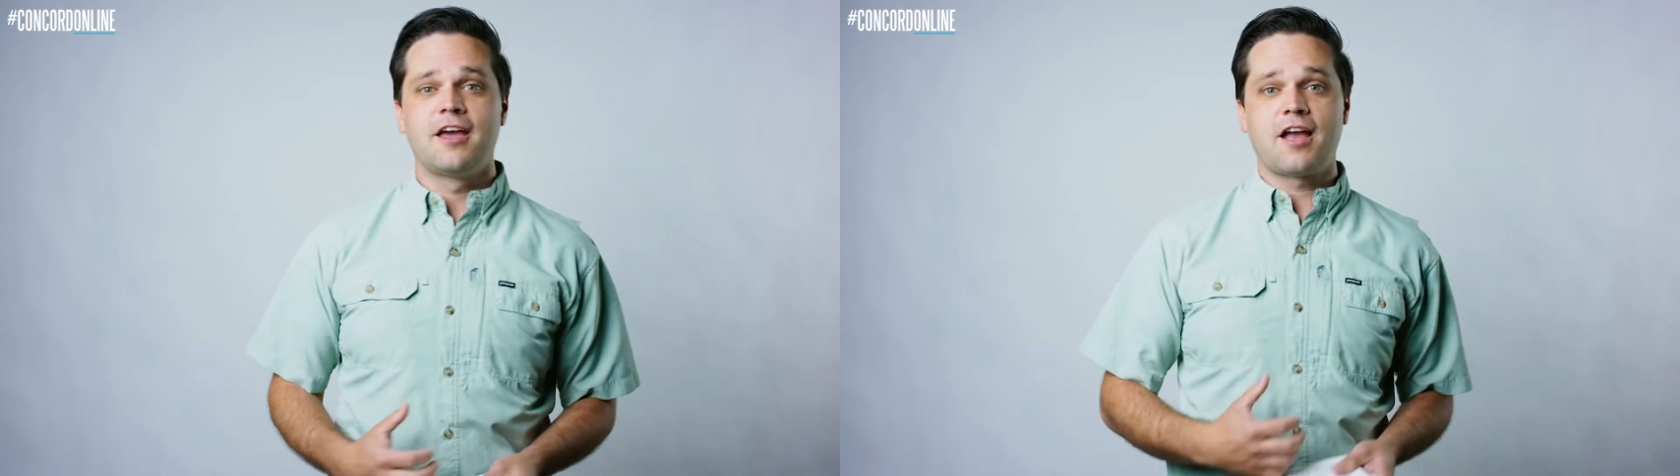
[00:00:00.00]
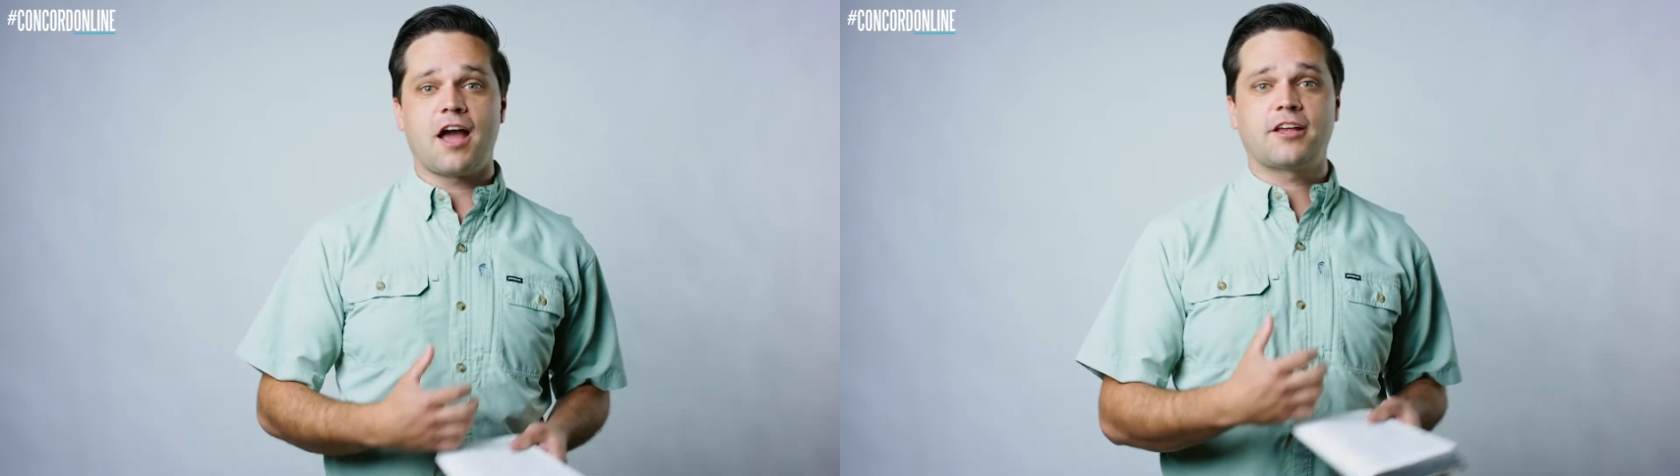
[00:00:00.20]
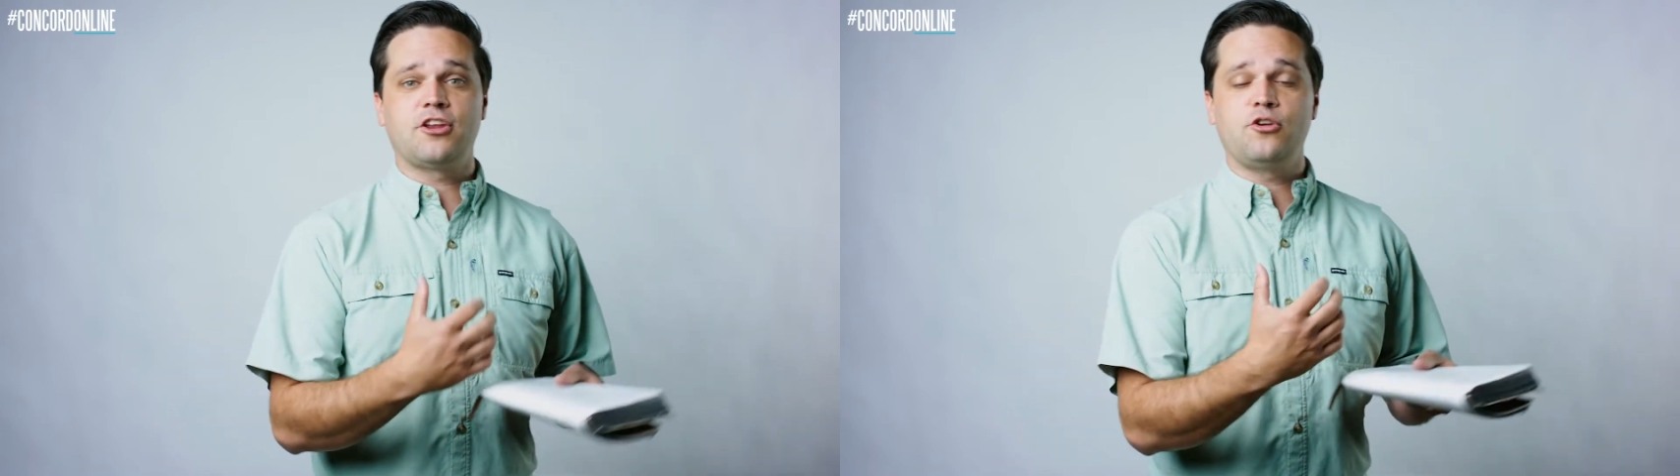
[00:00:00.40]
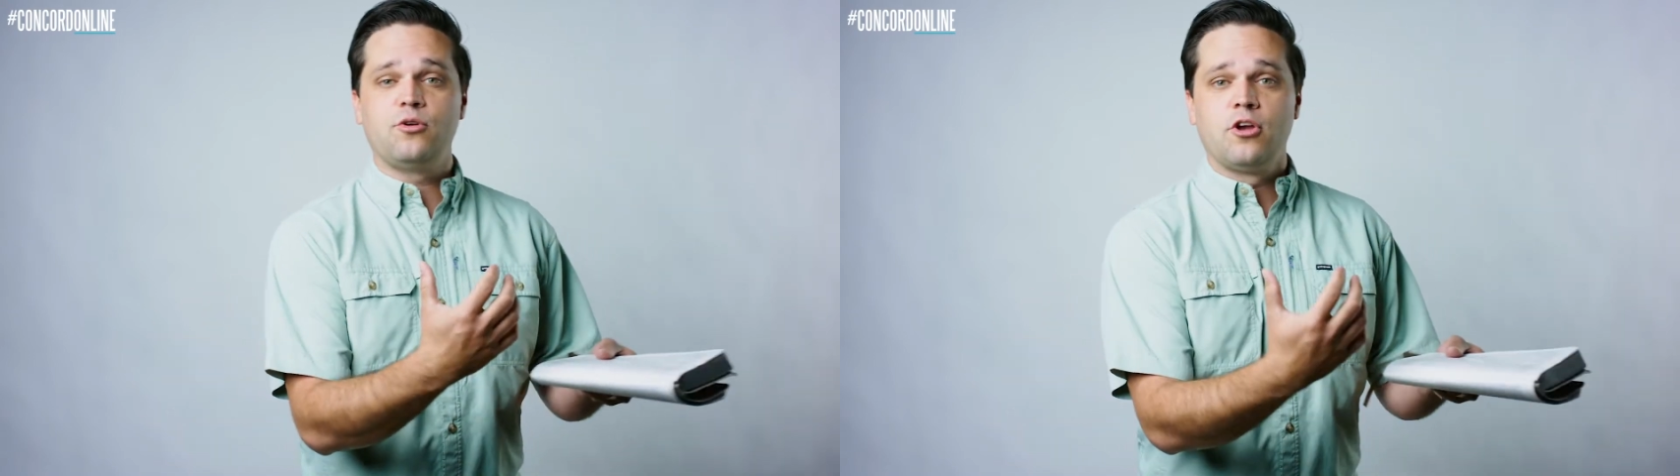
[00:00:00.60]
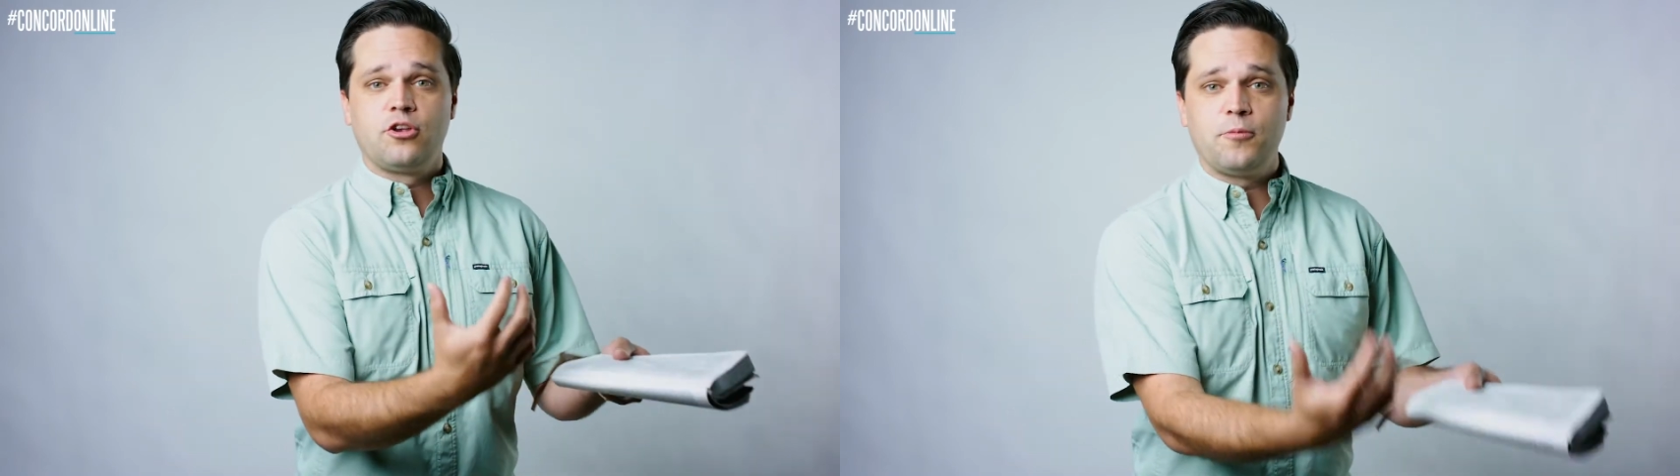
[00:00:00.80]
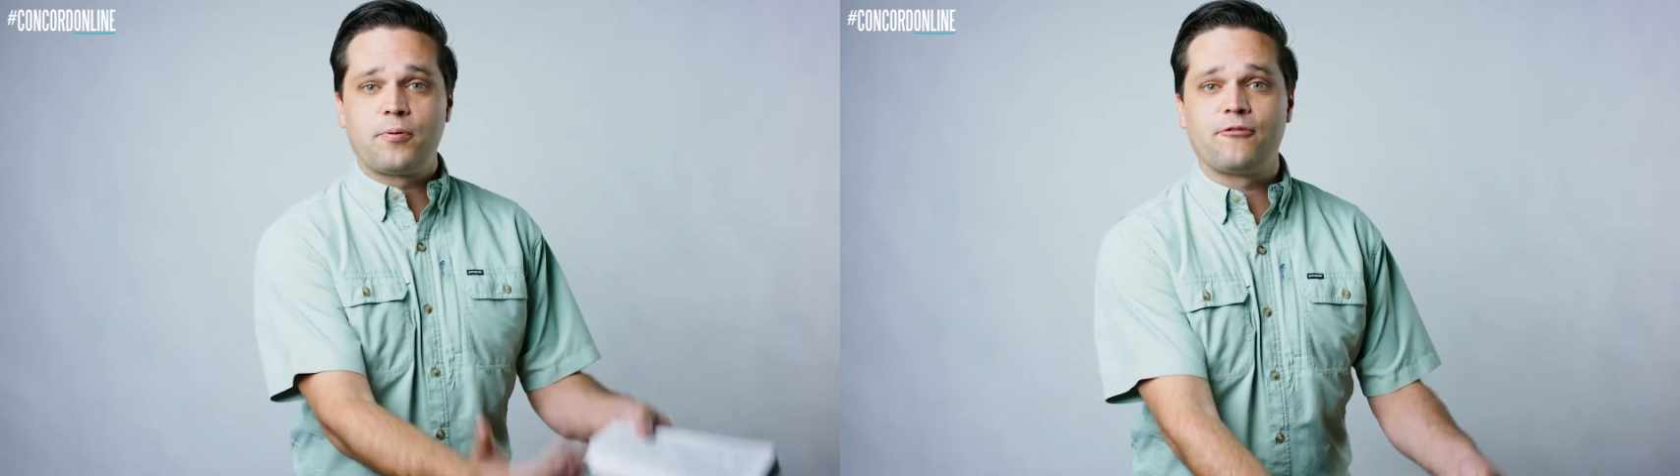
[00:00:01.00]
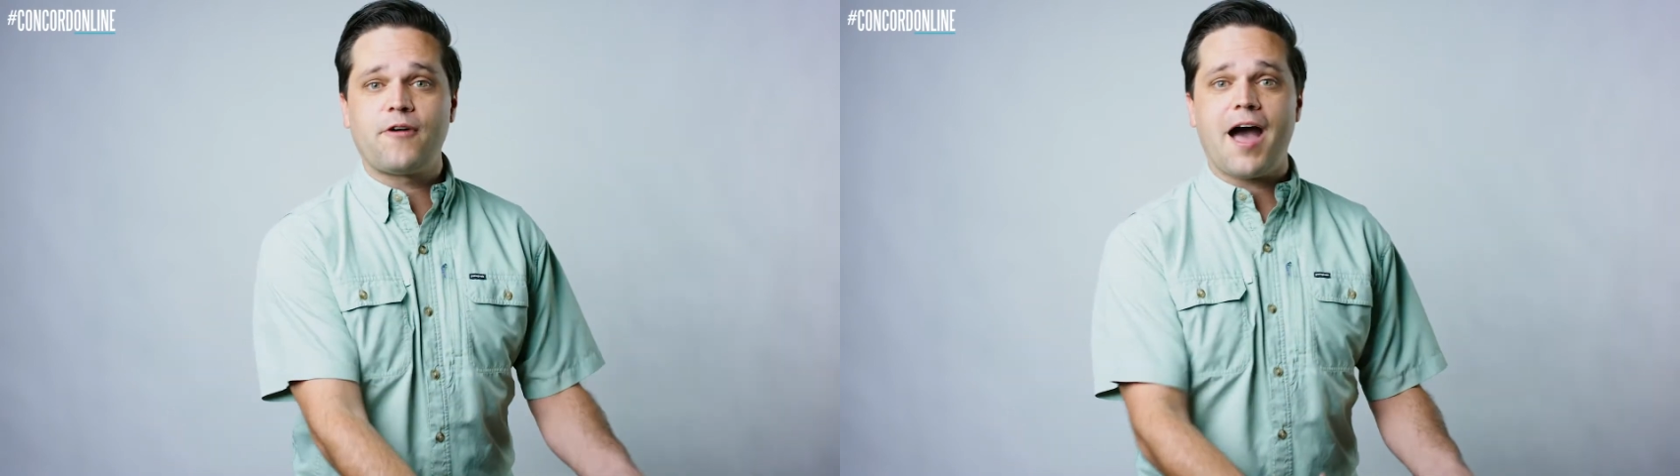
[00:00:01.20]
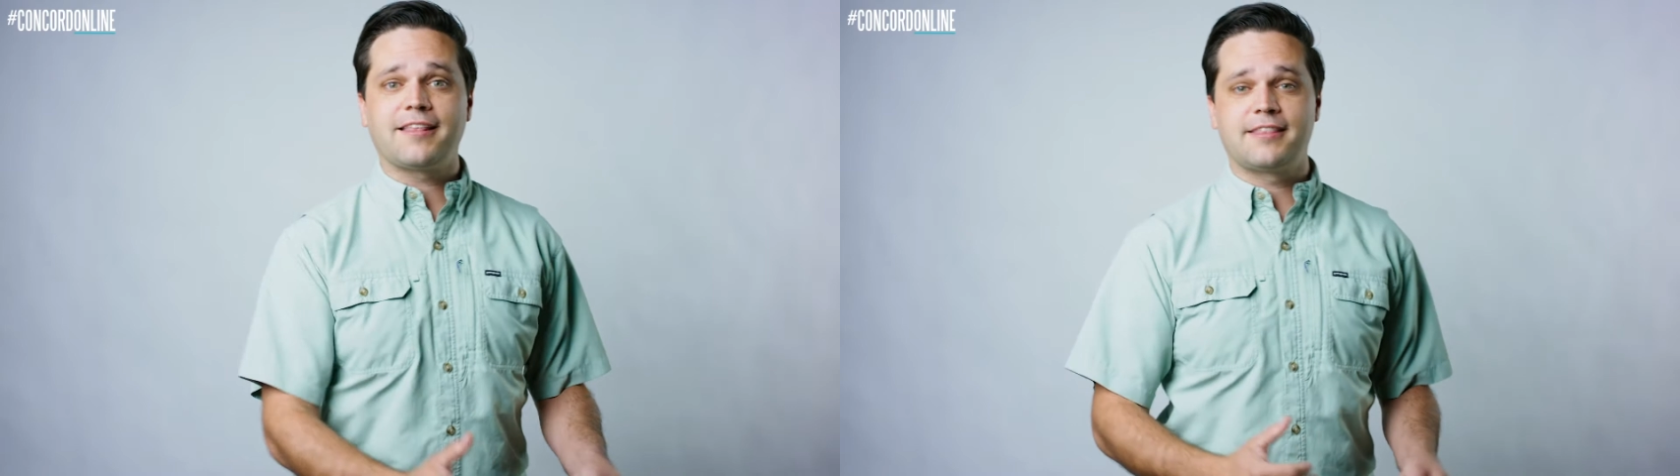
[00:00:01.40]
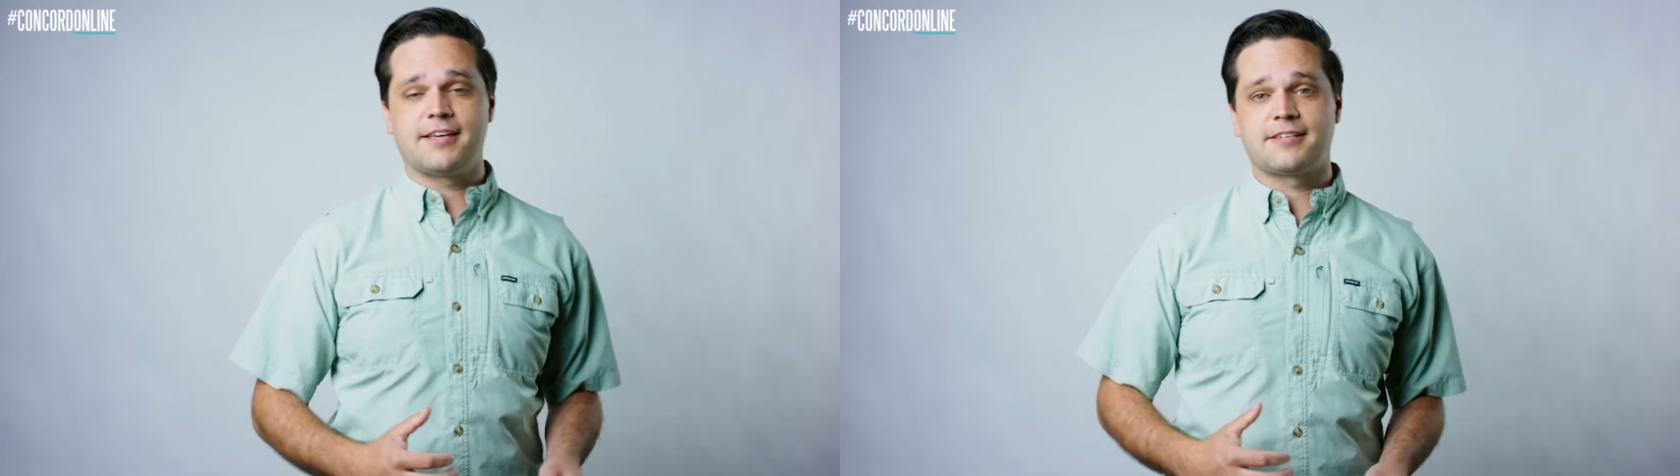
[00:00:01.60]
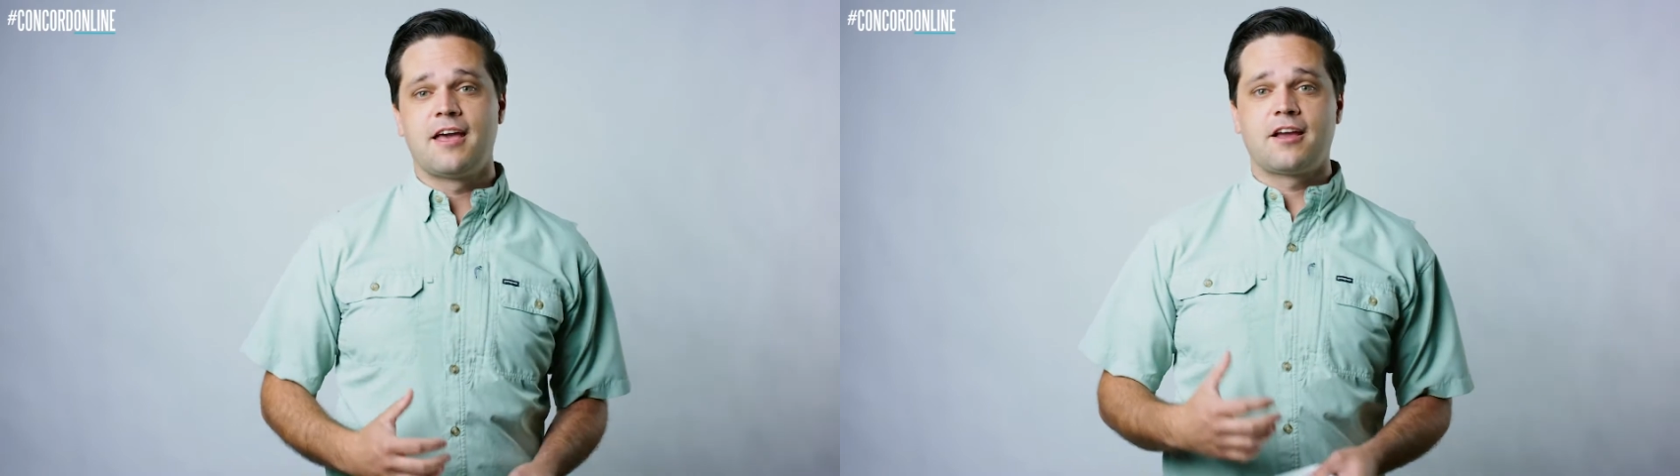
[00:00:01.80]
God, can you, you provide this?